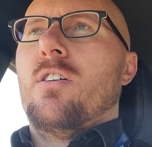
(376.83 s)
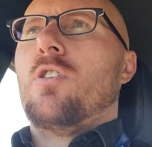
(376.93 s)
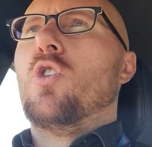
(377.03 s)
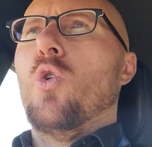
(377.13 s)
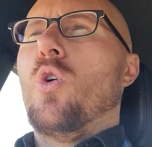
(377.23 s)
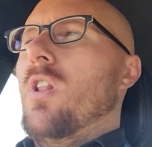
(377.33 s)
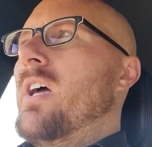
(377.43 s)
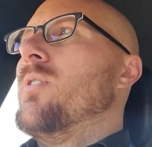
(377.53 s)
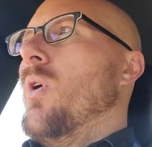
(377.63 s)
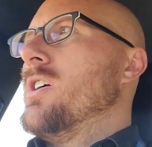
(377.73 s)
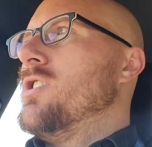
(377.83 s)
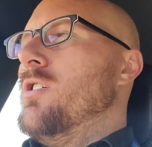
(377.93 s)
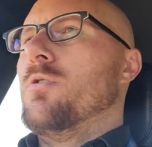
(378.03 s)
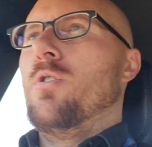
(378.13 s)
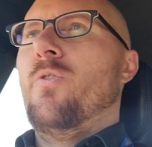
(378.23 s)
Google it and watch a
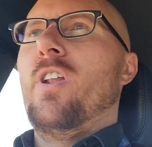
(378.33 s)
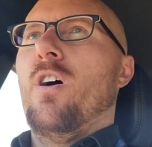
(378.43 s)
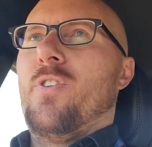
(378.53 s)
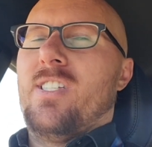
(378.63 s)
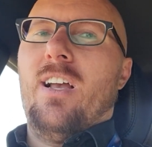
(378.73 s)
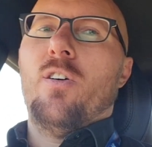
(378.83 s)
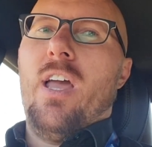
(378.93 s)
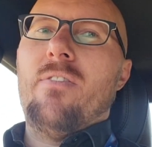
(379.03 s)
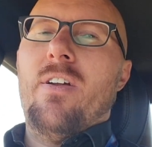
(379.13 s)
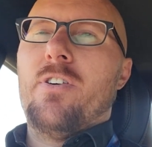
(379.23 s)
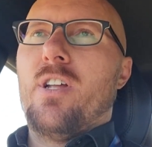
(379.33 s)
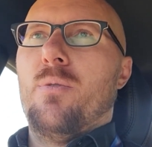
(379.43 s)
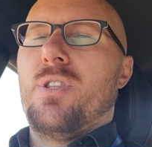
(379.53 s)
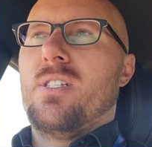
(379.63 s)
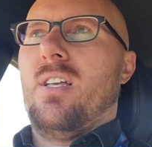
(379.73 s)
YouTube video, if it's like, okay, I've never dealt
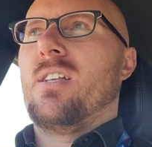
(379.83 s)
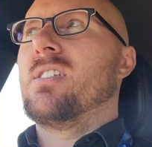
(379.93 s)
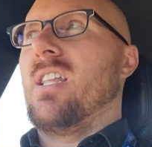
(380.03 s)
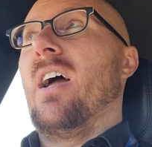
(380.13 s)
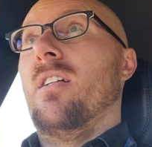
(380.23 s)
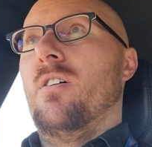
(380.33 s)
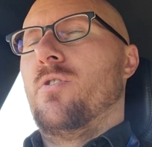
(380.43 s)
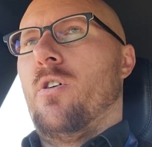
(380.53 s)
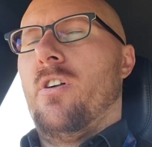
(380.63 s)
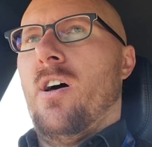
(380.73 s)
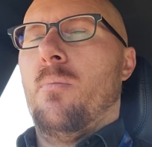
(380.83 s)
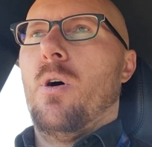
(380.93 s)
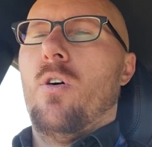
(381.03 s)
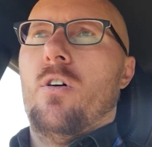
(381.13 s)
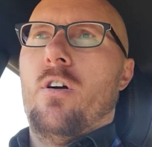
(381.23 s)
with this like style of doorknob
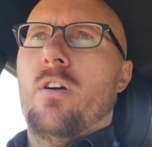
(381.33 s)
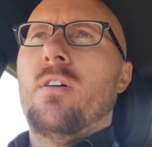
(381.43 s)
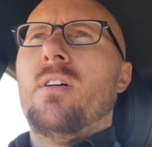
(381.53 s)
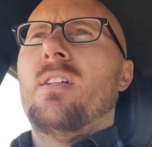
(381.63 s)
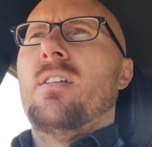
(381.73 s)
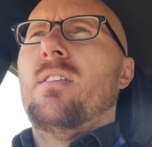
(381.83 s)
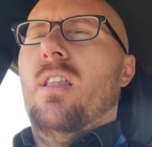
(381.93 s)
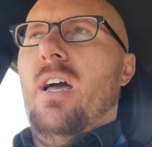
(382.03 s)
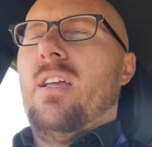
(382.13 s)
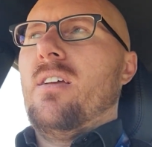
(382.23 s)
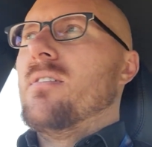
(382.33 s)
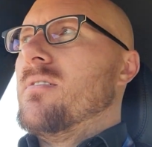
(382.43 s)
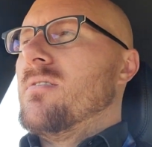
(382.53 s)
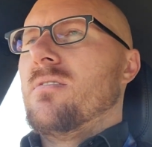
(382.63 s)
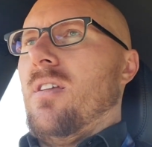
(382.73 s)
or like
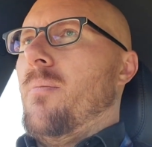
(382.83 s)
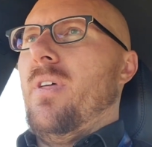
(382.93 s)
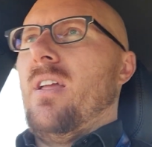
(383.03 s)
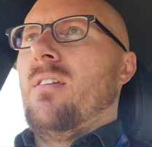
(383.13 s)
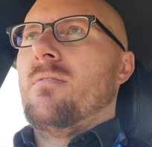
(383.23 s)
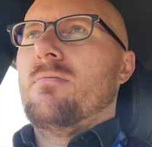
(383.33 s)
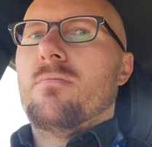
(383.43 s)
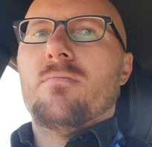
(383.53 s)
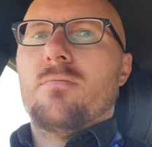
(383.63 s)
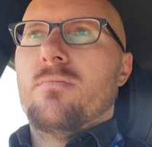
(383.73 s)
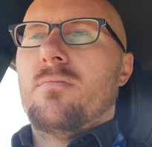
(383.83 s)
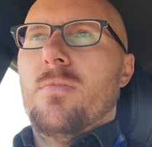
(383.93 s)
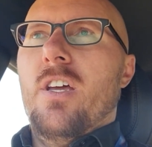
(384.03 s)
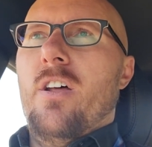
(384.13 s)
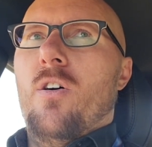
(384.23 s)
something,
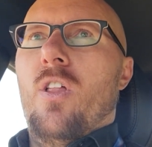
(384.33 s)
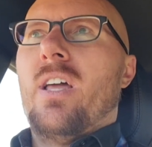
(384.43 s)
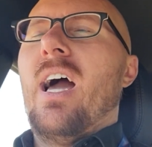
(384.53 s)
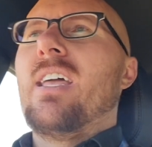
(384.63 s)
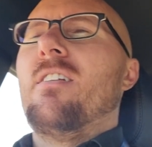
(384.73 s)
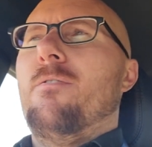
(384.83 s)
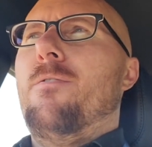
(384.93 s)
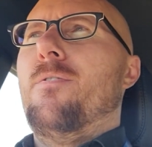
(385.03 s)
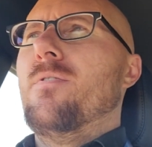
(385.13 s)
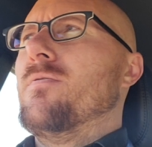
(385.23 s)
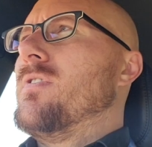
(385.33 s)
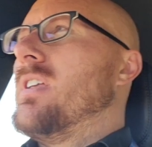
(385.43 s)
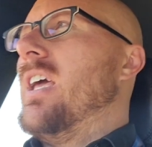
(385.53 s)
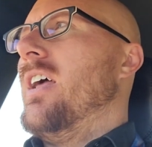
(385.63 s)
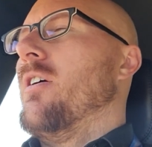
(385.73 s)
you know, like I can
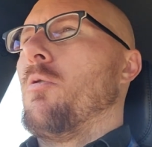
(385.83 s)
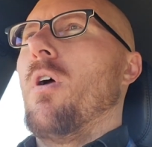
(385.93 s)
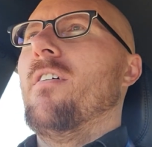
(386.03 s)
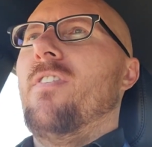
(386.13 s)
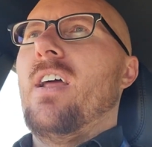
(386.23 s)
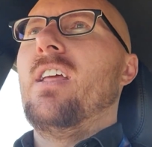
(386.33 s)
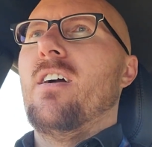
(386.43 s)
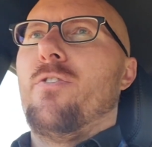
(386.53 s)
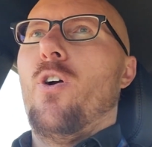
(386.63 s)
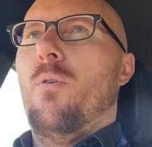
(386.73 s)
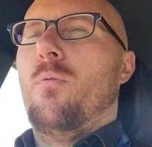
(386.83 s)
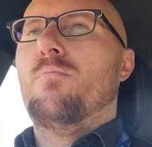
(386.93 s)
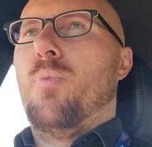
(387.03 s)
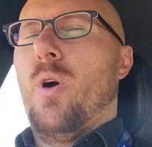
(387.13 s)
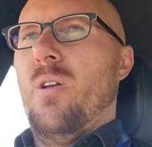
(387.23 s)
get a rough idea for
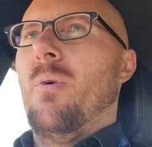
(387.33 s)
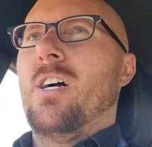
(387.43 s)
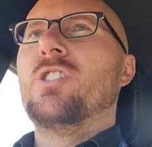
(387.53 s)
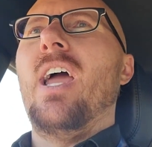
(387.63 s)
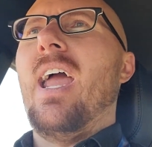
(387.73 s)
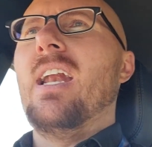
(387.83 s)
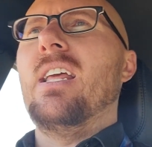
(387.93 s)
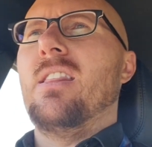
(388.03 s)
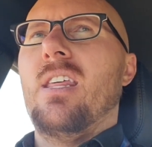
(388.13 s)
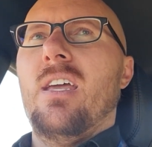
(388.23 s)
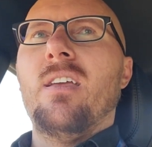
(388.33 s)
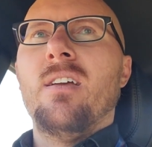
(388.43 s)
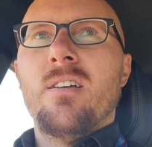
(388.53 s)
pretty much anything.